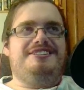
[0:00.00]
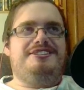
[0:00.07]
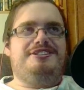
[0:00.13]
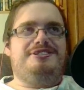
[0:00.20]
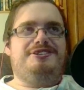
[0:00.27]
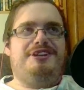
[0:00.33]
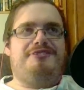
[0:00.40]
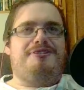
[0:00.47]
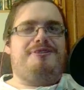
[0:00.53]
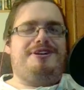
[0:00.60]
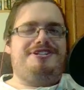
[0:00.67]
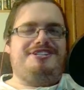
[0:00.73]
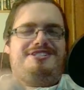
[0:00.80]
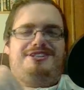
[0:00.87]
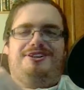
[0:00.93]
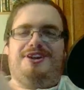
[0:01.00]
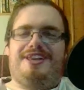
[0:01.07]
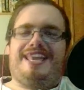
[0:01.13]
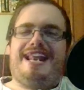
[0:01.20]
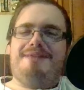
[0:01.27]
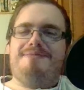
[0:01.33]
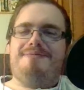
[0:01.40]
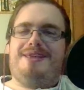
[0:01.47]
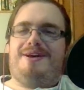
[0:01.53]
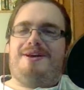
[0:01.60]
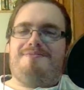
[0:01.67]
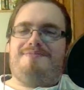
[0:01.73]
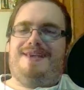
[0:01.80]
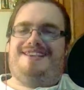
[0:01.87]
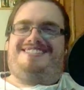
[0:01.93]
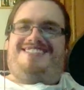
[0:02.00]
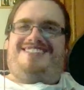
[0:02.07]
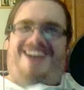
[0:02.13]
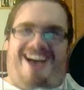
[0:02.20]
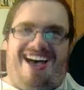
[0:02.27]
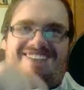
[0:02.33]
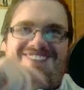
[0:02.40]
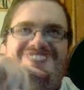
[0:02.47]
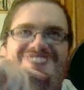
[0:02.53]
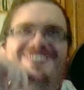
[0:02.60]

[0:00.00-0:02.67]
Everyone just looking at me all pissed off.